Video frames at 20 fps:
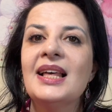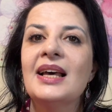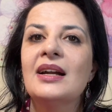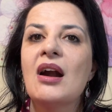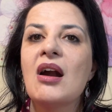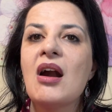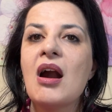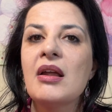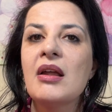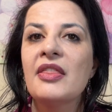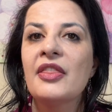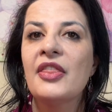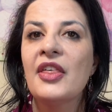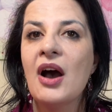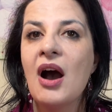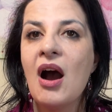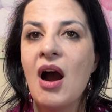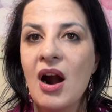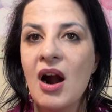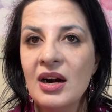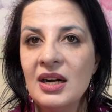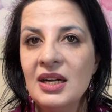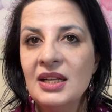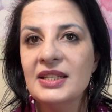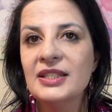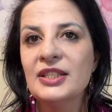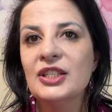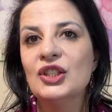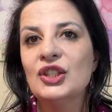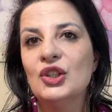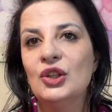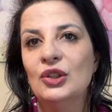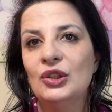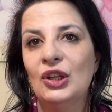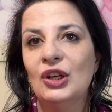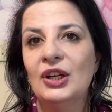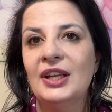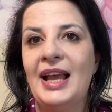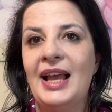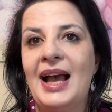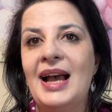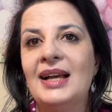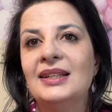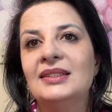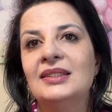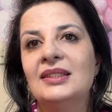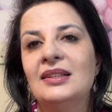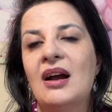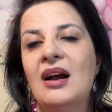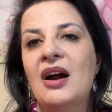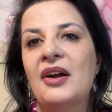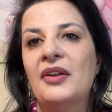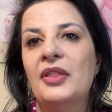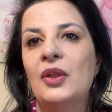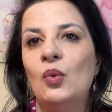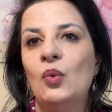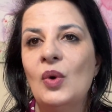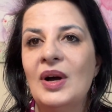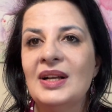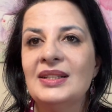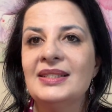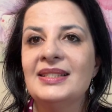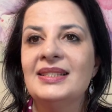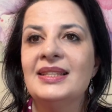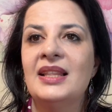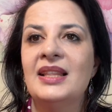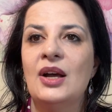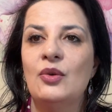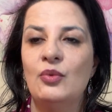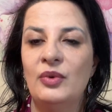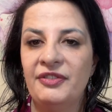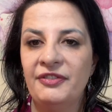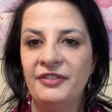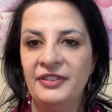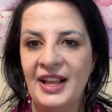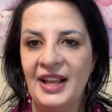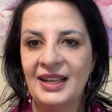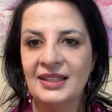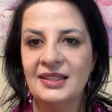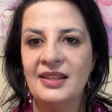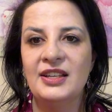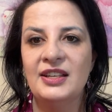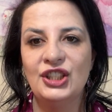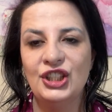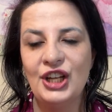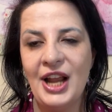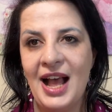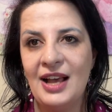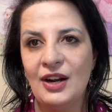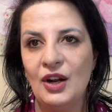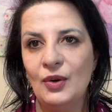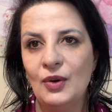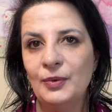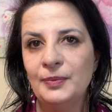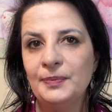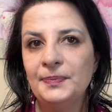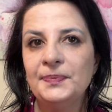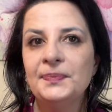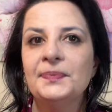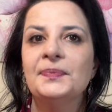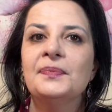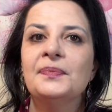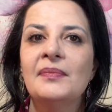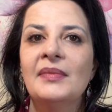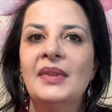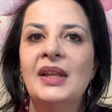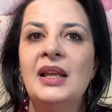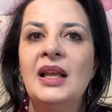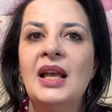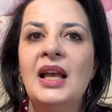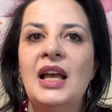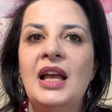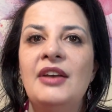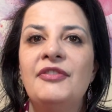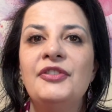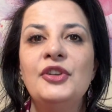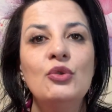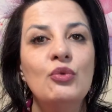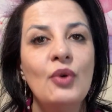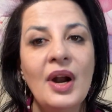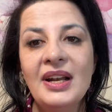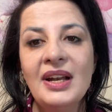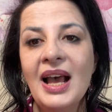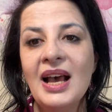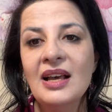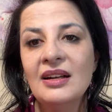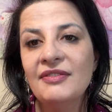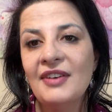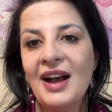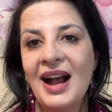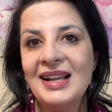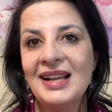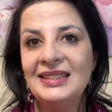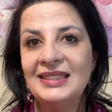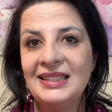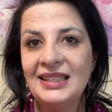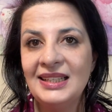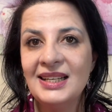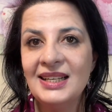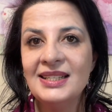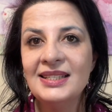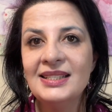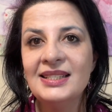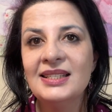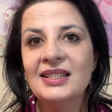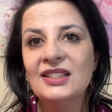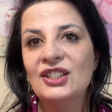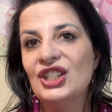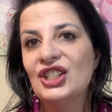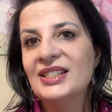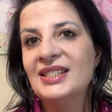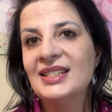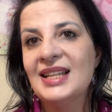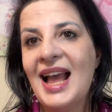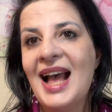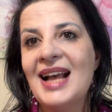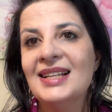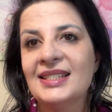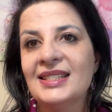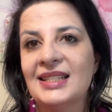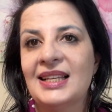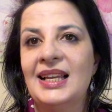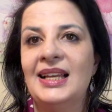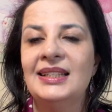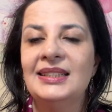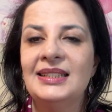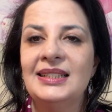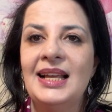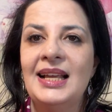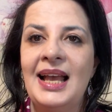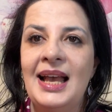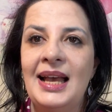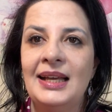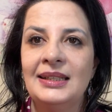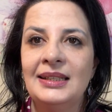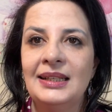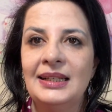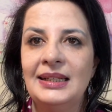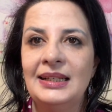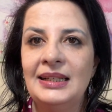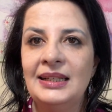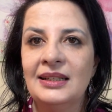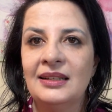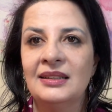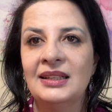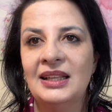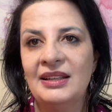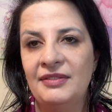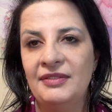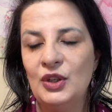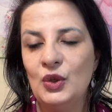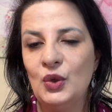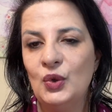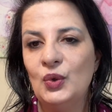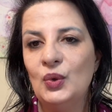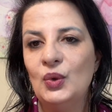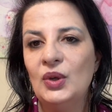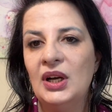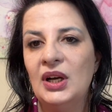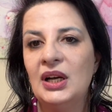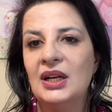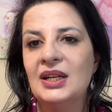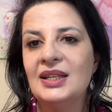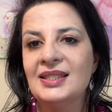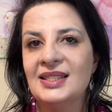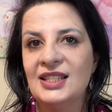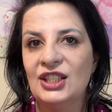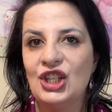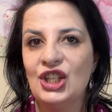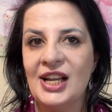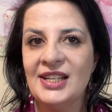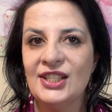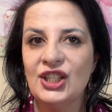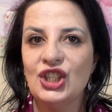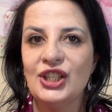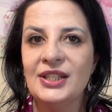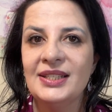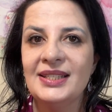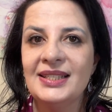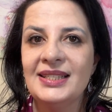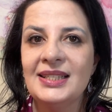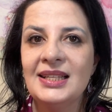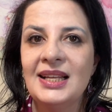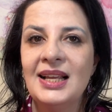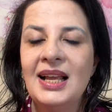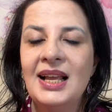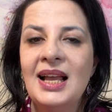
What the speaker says: that are the hardest to look at are the ones that reflect the shadow. If you run out of ideas, just ask it and it'll give you suggestions.